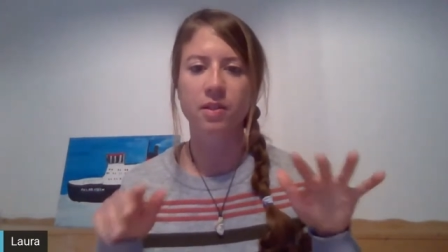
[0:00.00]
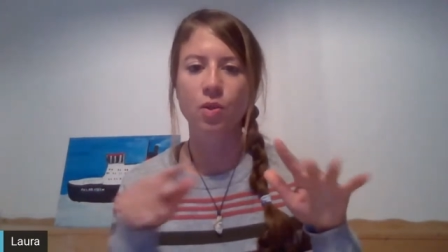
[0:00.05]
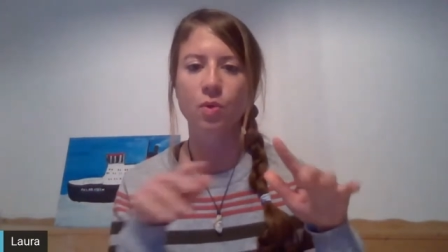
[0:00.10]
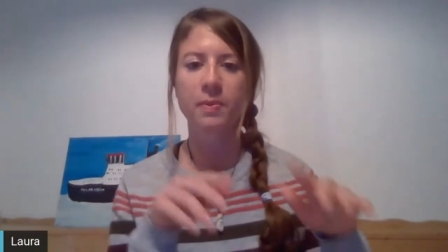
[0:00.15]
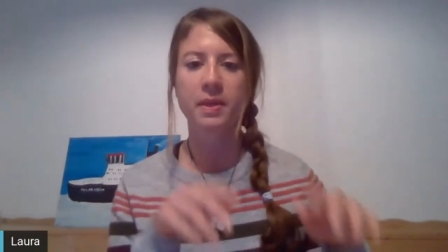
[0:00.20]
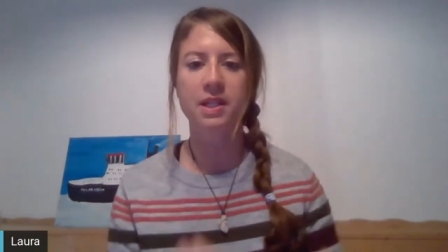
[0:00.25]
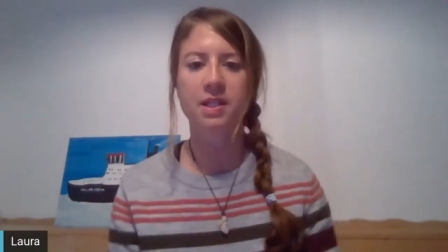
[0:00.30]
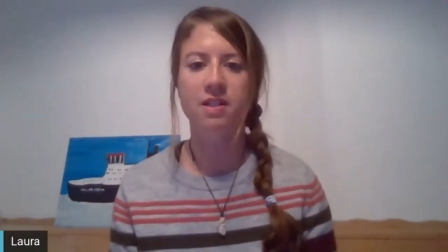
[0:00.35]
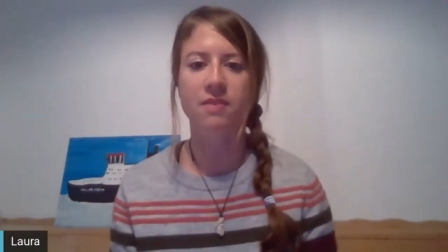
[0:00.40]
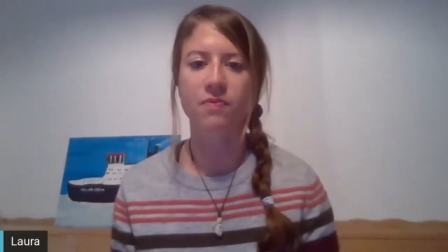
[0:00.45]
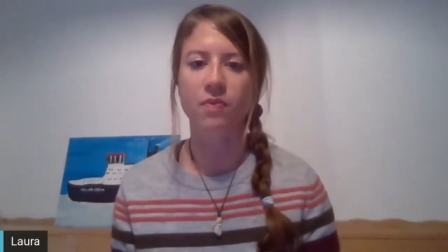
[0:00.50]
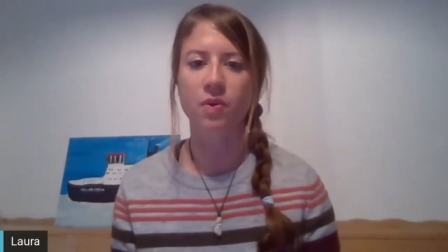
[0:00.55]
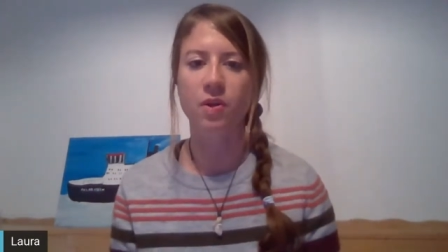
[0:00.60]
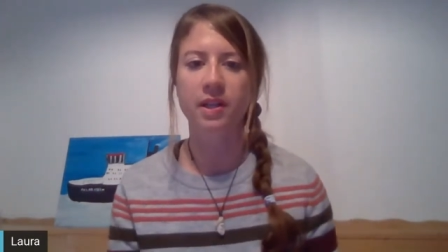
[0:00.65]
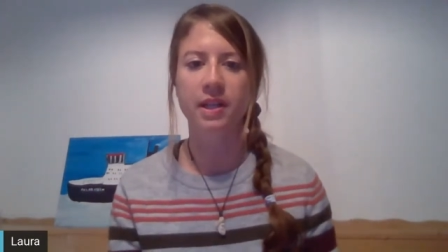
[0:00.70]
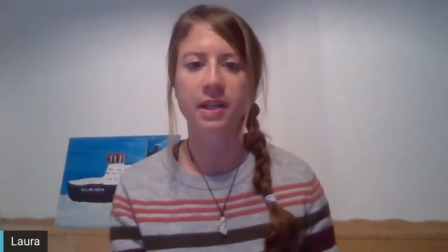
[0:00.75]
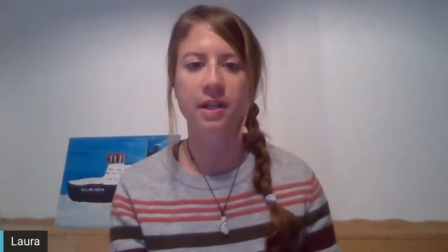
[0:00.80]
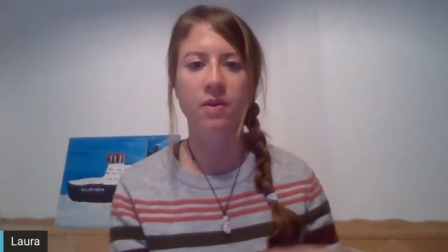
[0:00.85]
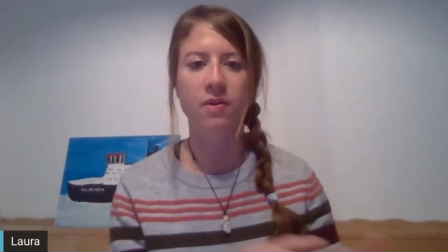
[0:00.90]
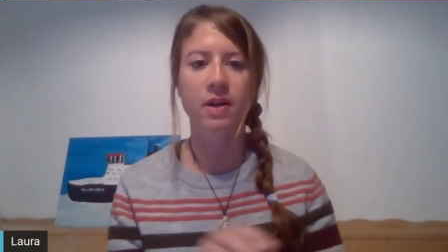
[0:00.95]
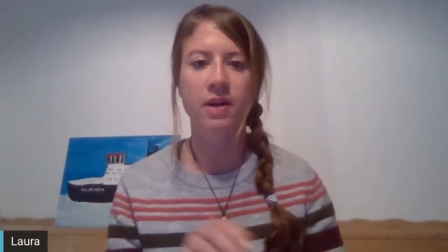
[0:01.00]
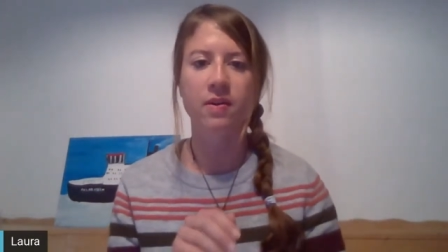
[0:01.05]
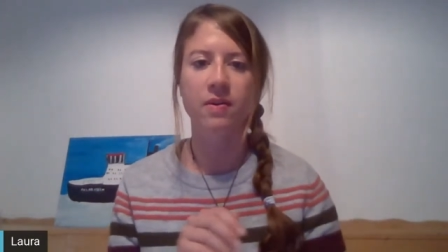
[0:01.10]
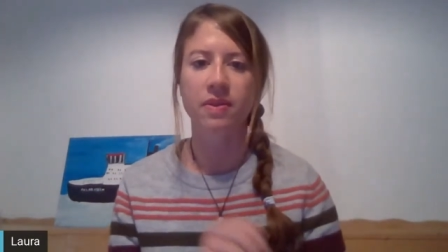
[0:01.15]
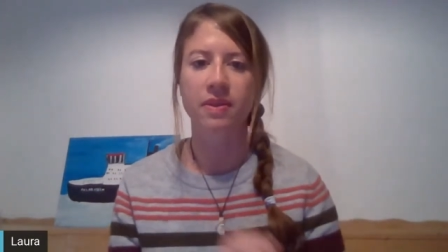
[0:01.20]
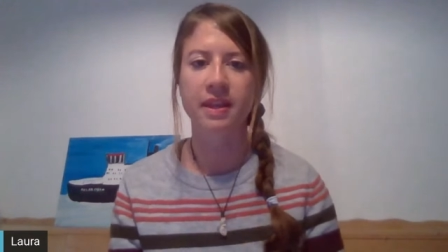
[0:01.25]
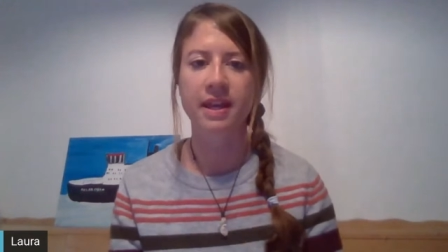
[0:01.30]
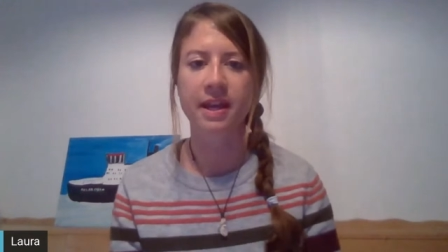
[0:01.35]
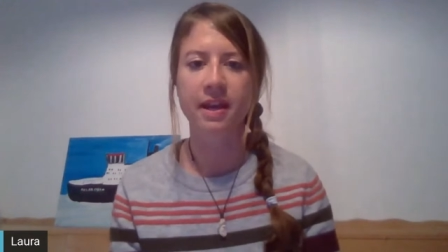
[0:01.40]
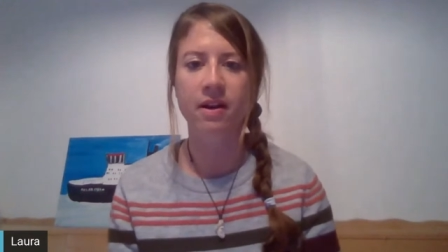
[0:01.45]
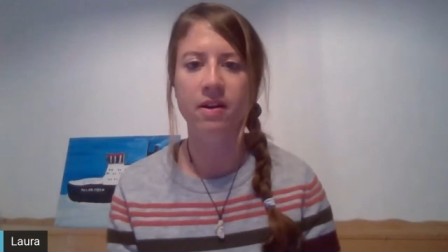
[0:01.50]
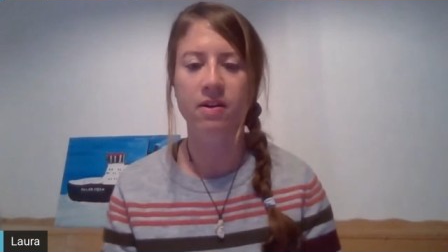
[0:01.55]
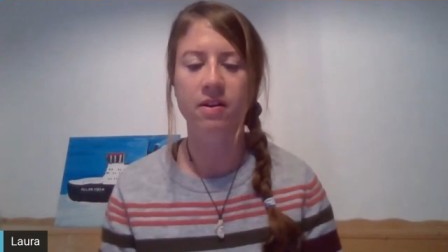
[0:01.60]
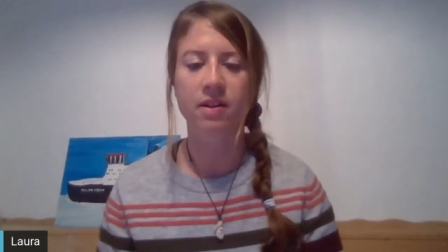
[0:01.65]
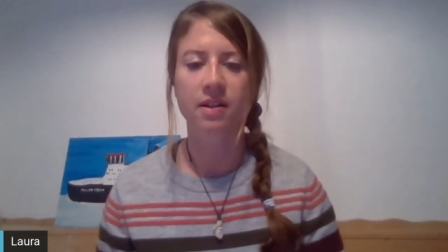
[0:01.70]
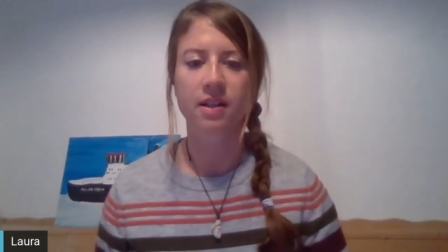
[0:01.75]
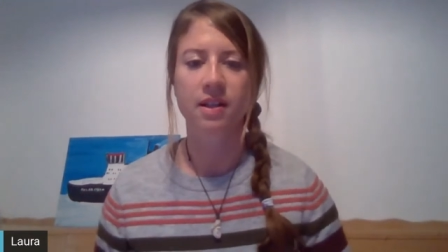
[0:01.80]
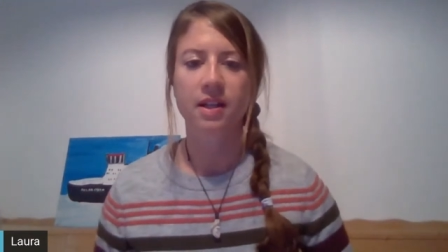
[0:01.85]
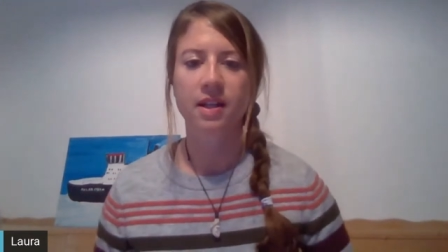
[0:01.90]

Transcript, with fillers: humans walking around there.